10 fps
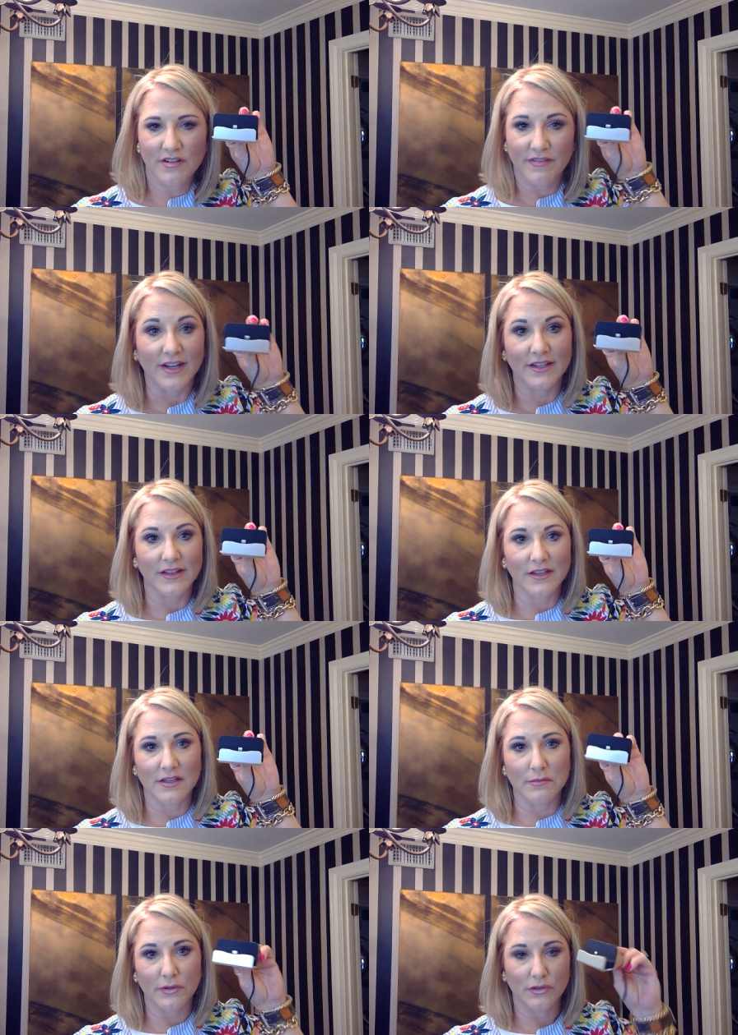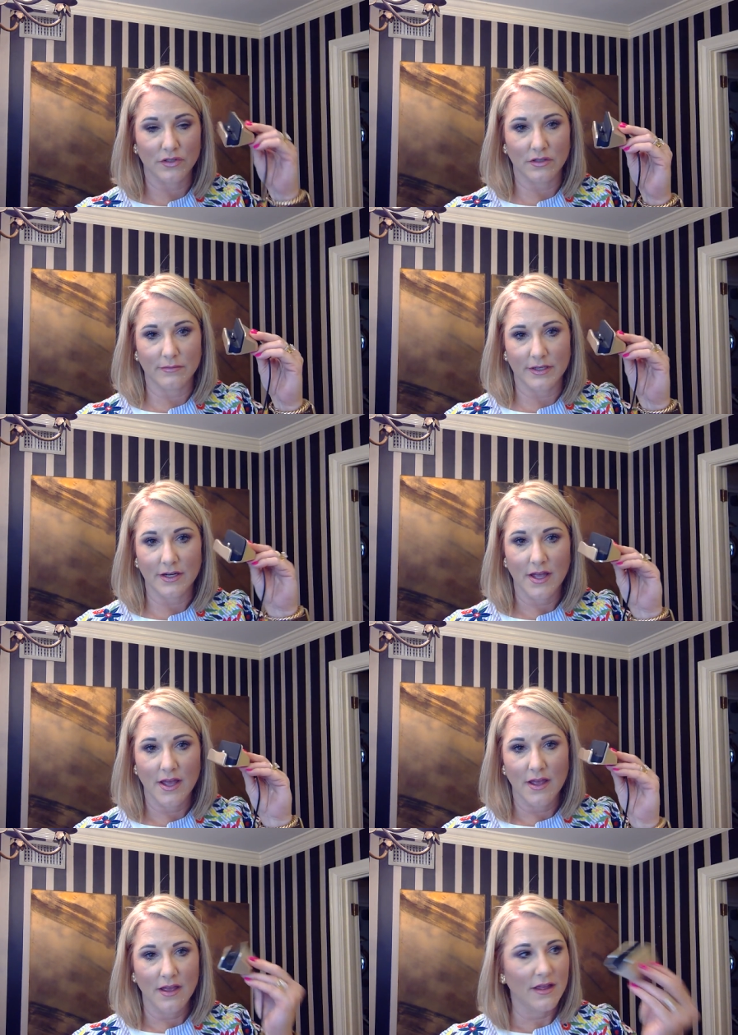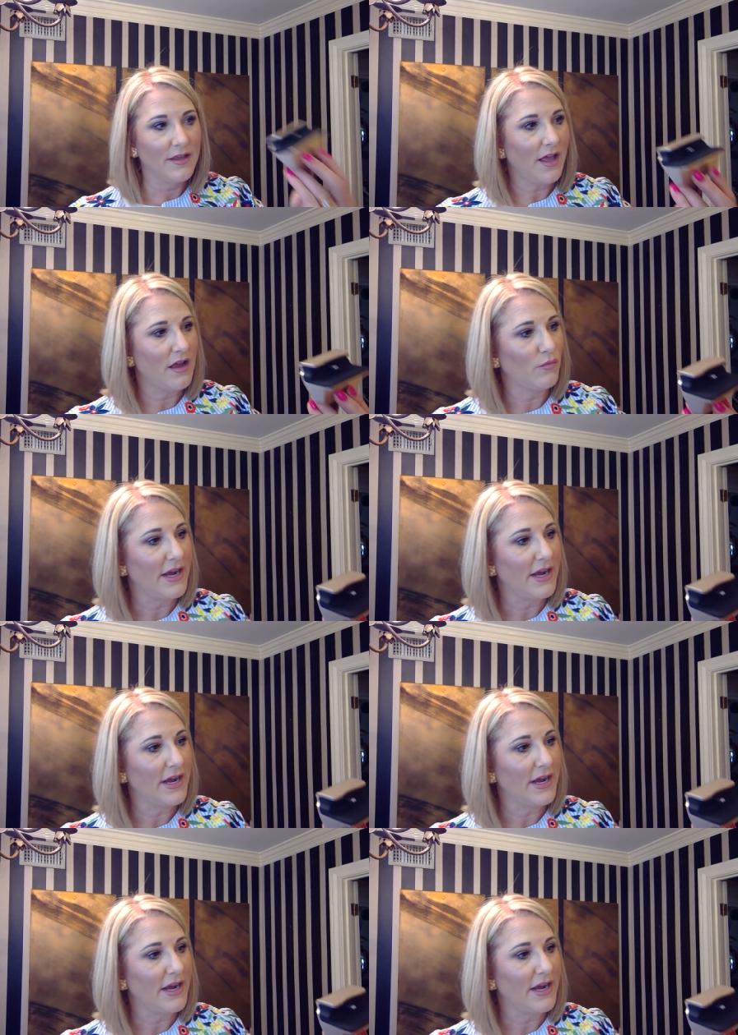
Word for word: try to find it and link it below too, but yeah,